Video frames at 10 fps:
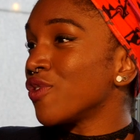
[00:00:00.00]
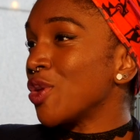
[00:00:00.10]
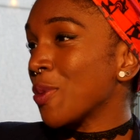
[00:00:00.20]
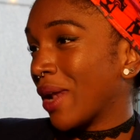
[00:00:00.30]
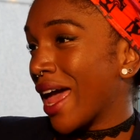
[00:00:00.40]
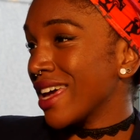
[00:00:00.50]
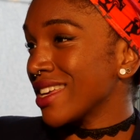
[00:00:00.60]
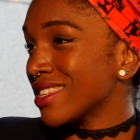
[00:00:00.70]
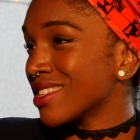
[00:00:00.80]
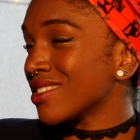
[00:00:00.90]
new
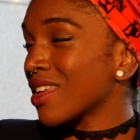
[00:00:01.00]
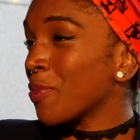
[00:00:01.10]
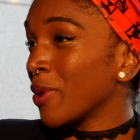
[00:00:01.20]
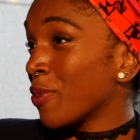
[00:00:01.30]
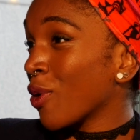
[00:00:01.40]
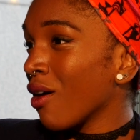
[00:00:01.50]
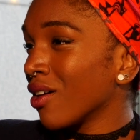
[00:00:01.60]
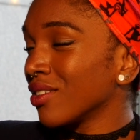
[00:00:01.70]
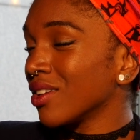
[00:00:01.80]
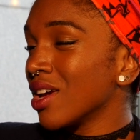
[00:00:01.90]
plays that have been put
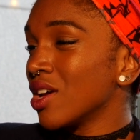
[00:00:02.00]
on.